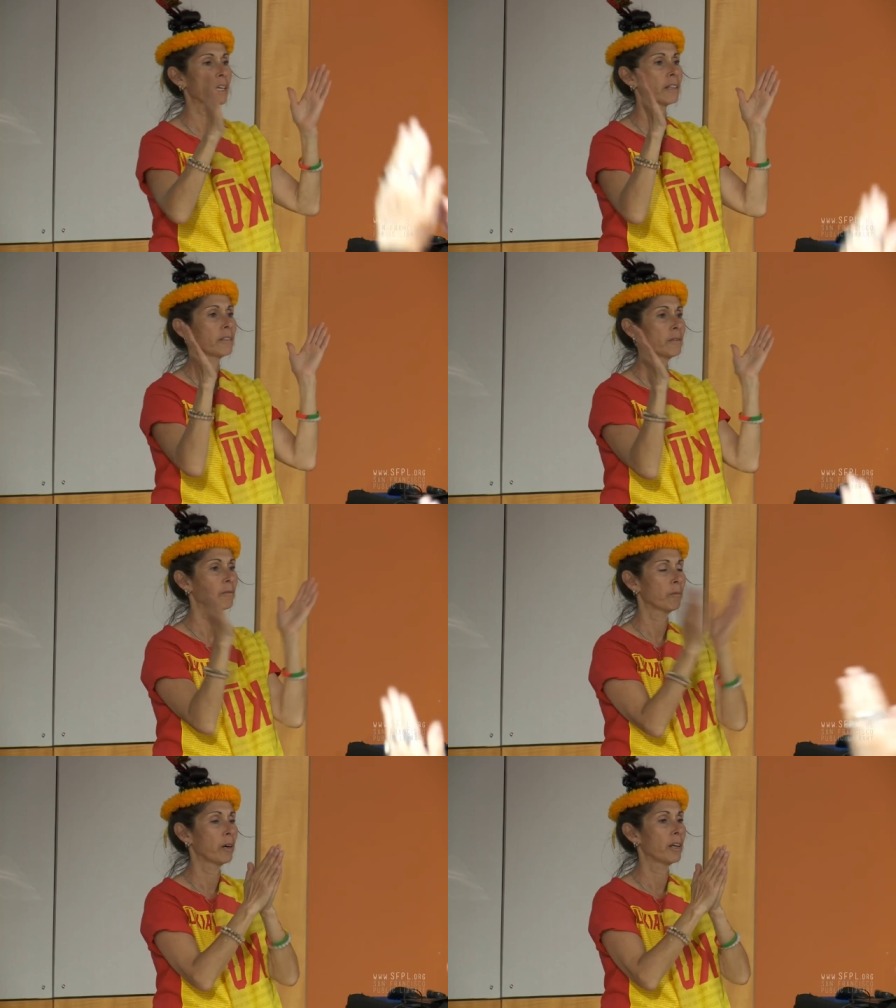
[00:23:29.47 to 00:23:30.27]
again.
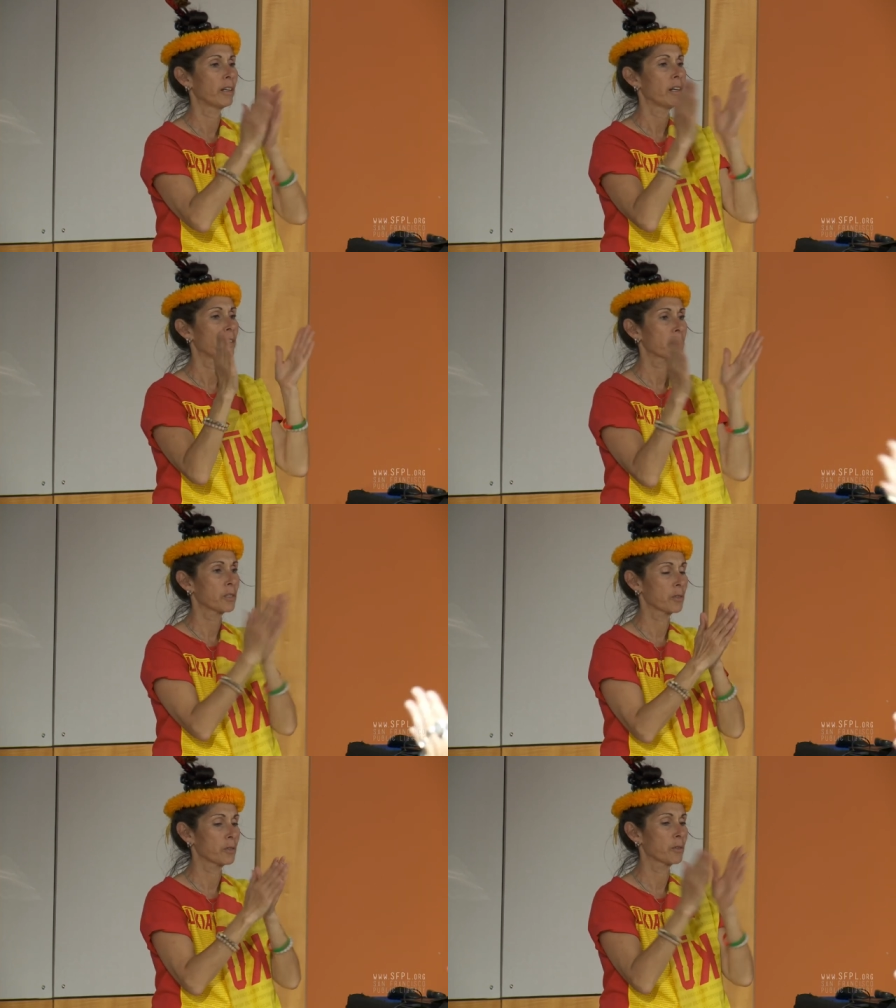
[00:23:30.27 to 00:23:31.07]

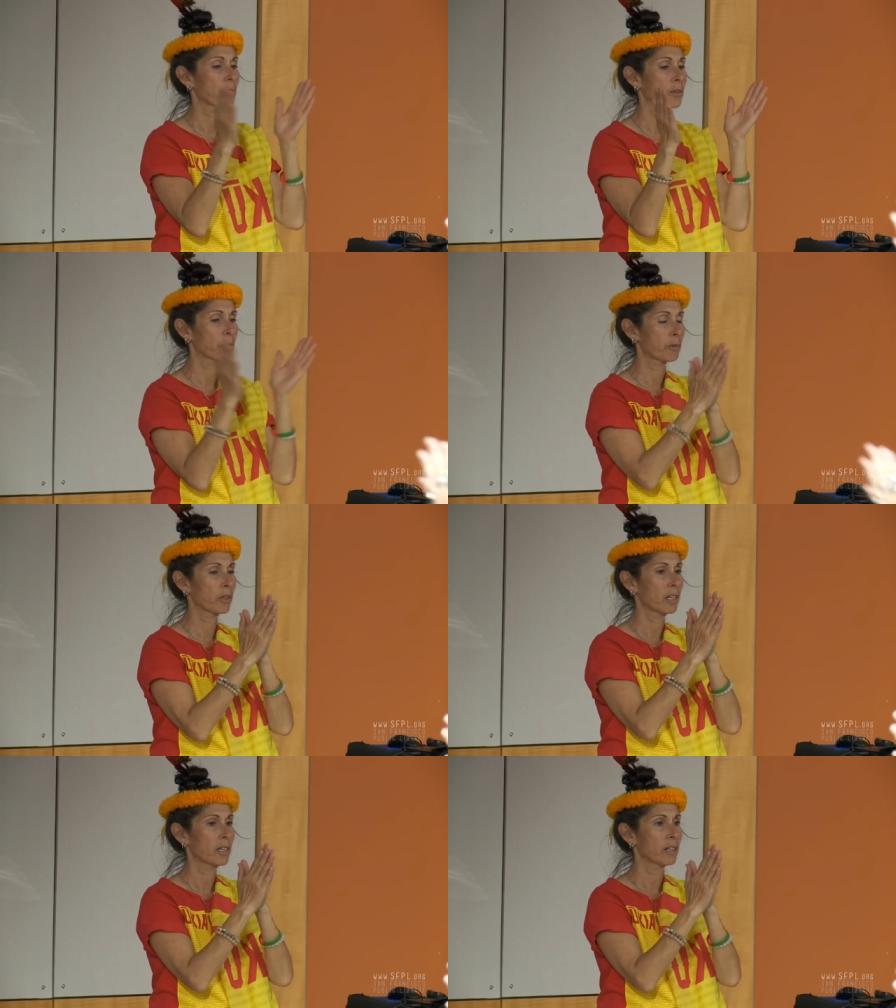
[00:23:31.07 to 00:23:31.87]
1, 2,
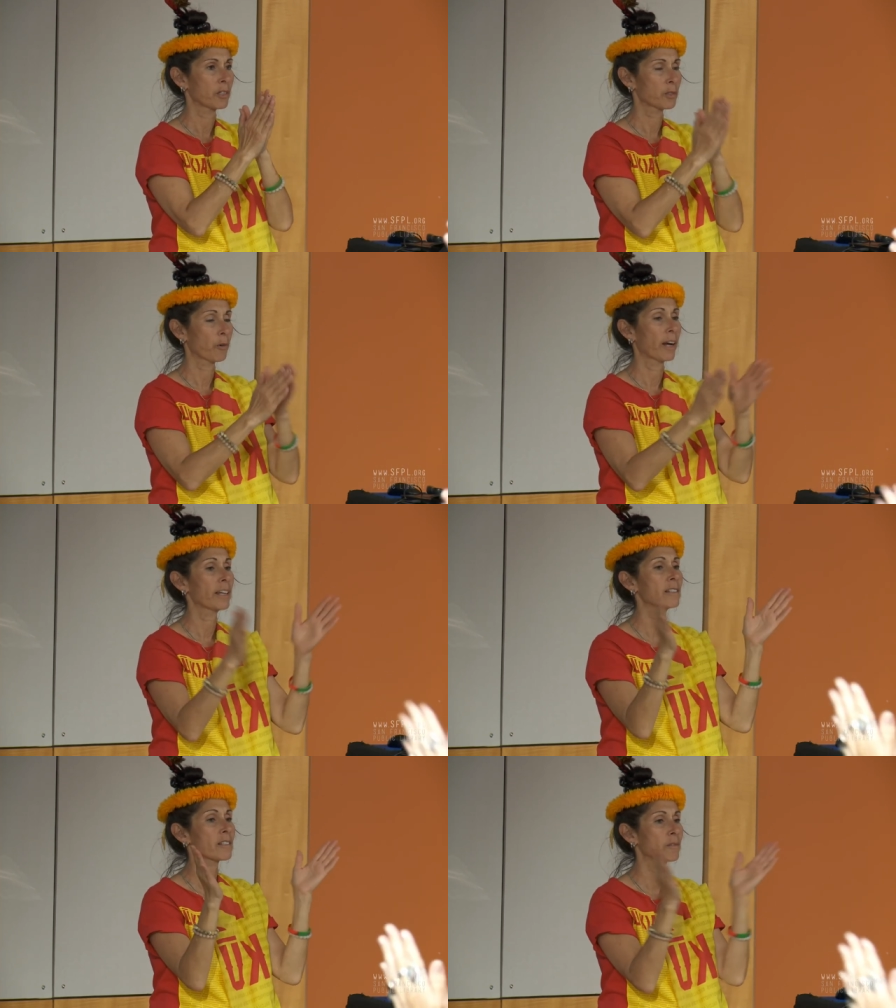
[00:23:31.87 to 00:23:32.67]

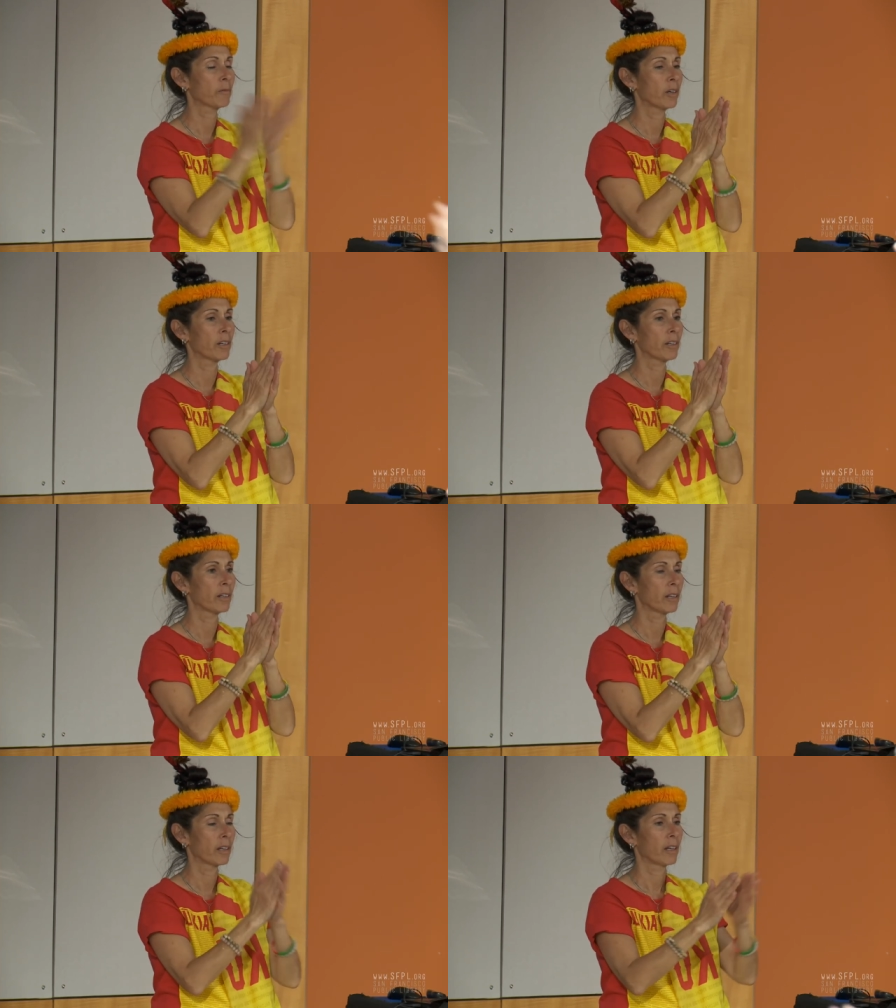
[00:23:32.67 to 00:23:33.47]
twice. 2,
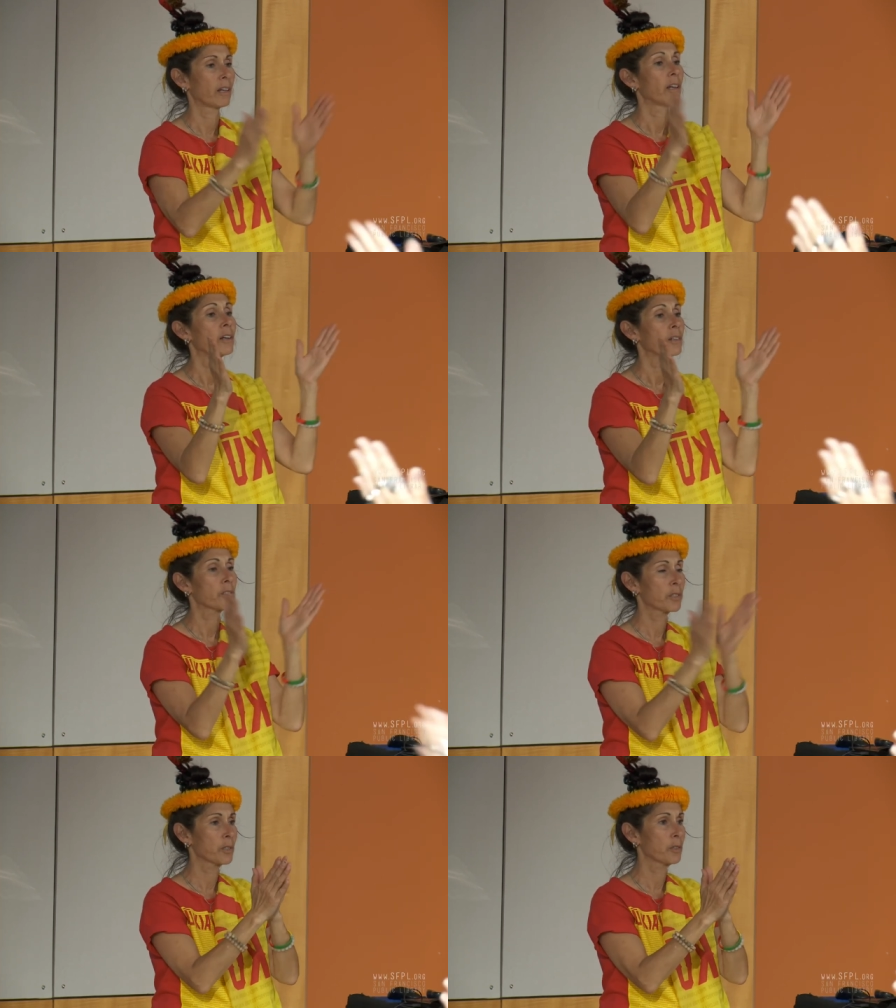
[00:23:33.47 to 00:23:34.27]

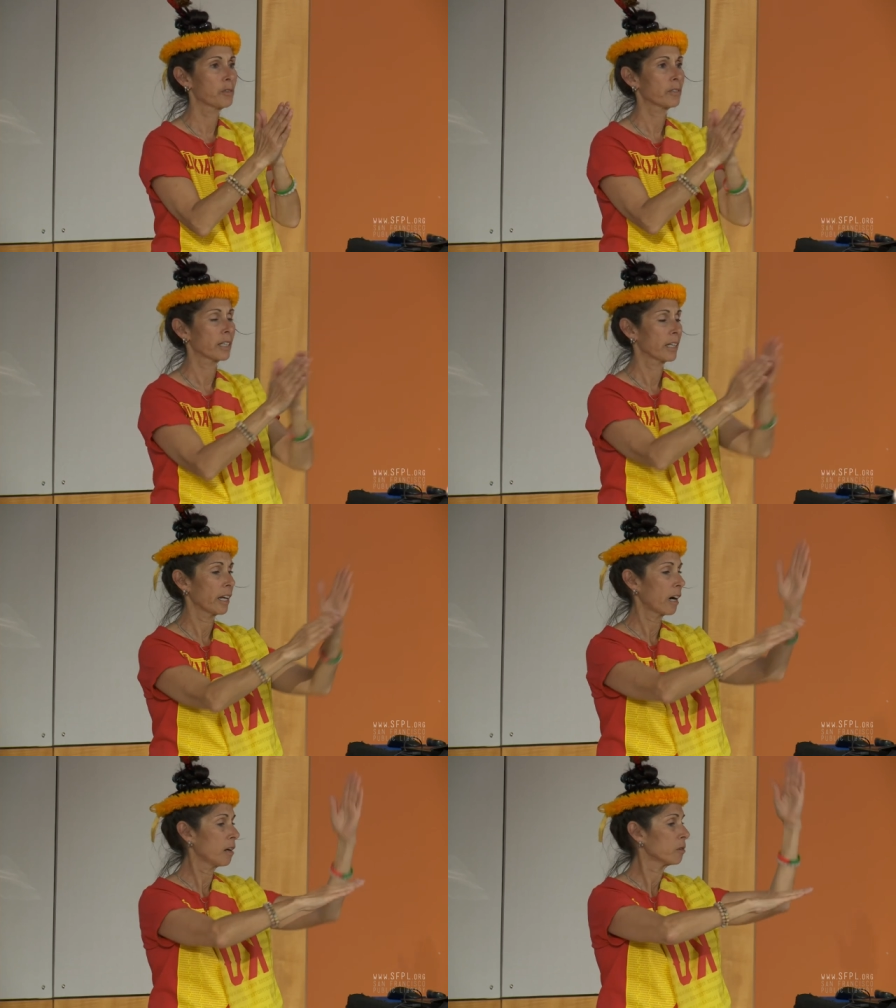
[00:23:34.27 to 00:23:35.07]
then
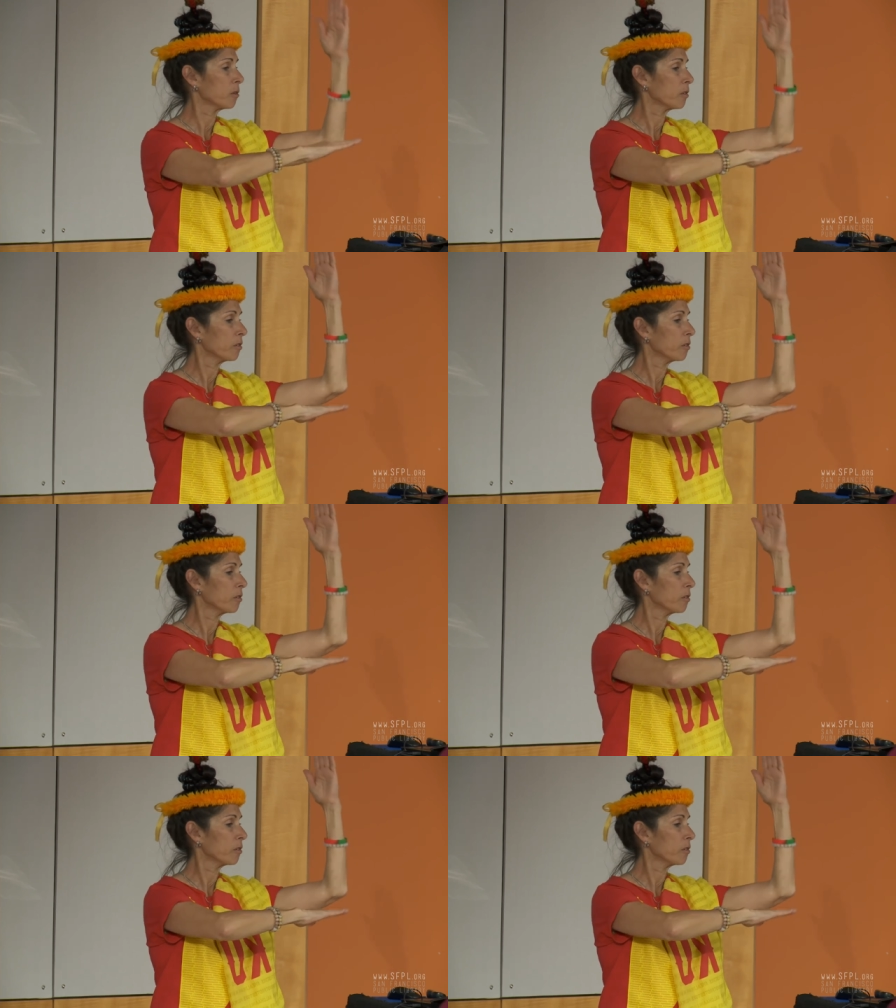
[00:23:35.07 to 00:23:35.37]
He Ahu.